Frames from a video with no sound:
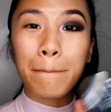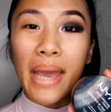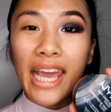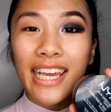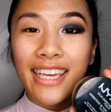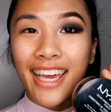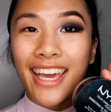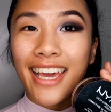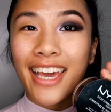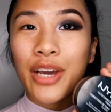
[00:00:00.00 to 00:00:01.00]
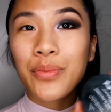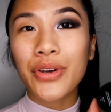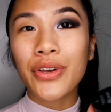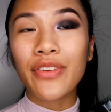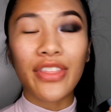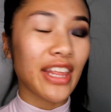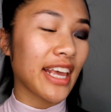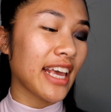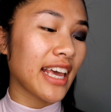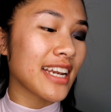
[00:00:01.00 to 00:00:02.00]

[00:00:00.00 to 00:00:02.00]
baking with the